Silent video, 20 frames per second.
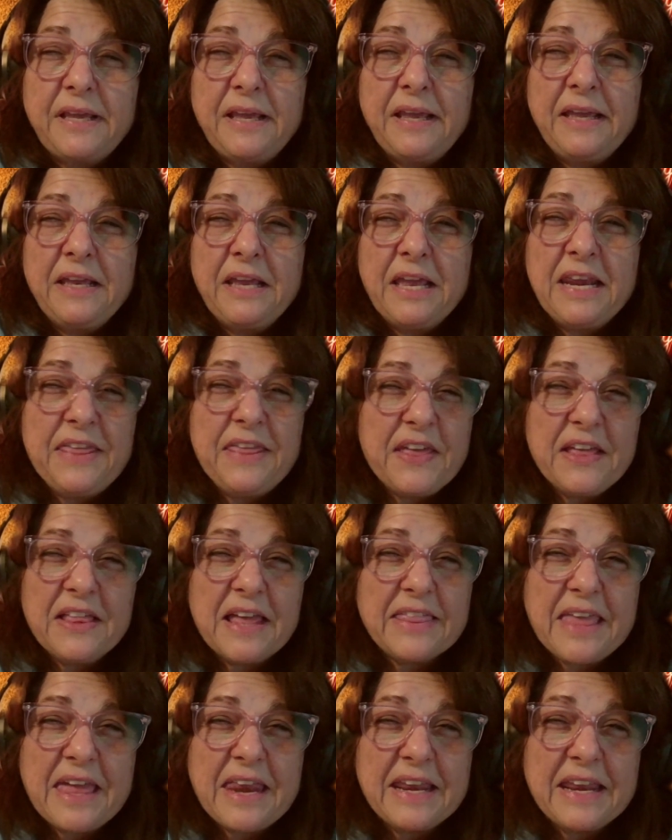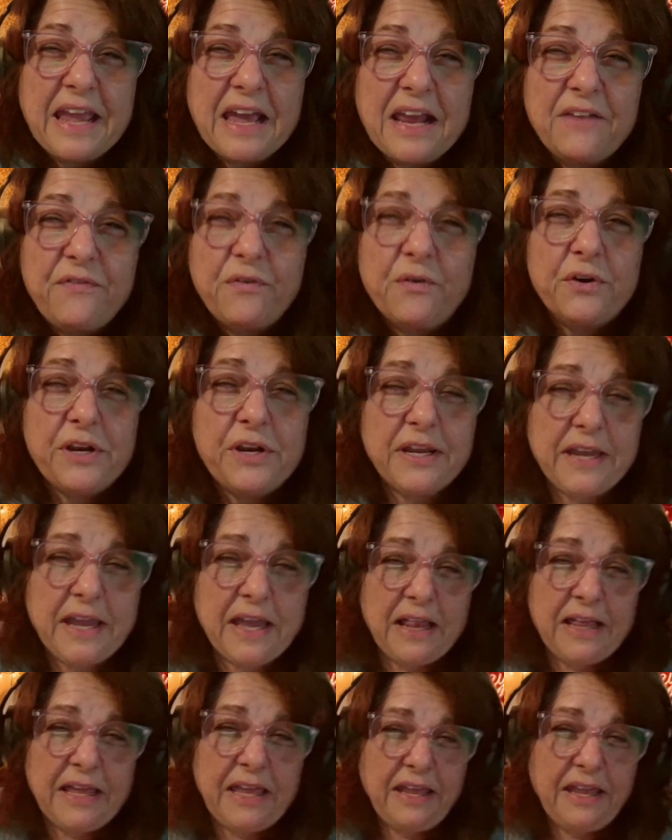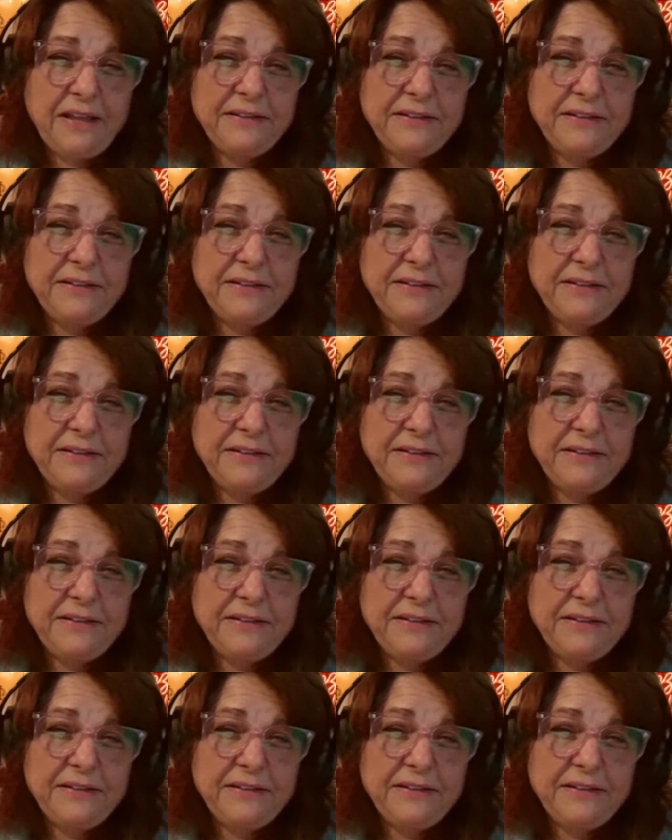Anything like that in California, Kelly?